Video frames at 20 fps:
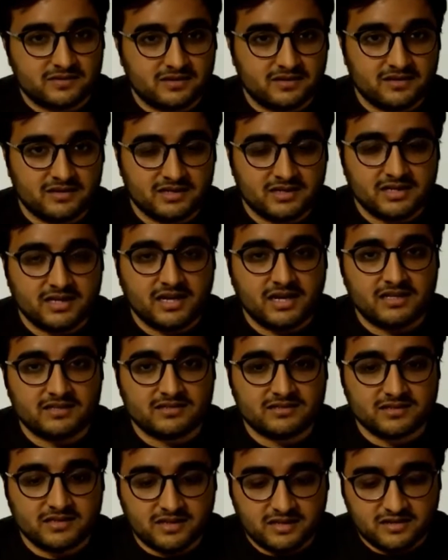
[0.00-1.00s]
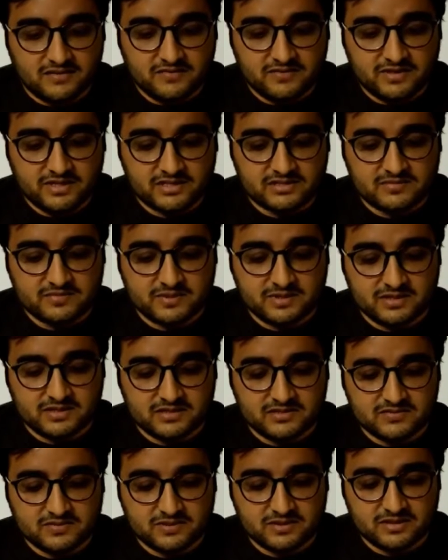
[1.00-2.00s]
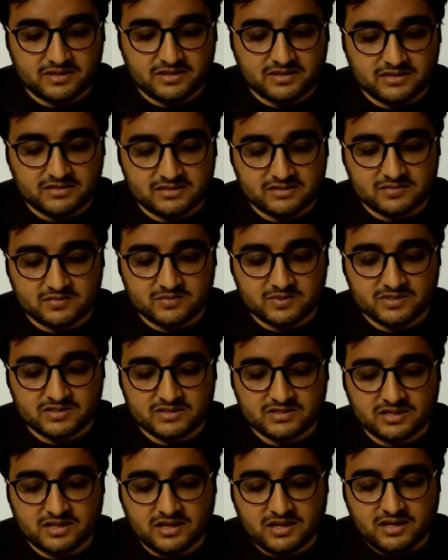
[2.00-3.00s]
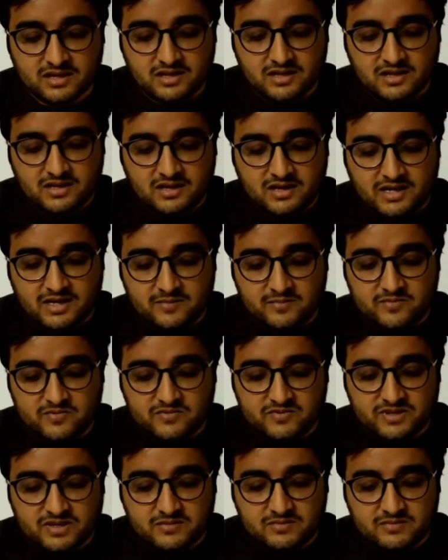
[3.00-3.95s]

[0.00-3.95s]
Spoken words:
enhance the delivery experience for the customers and remove that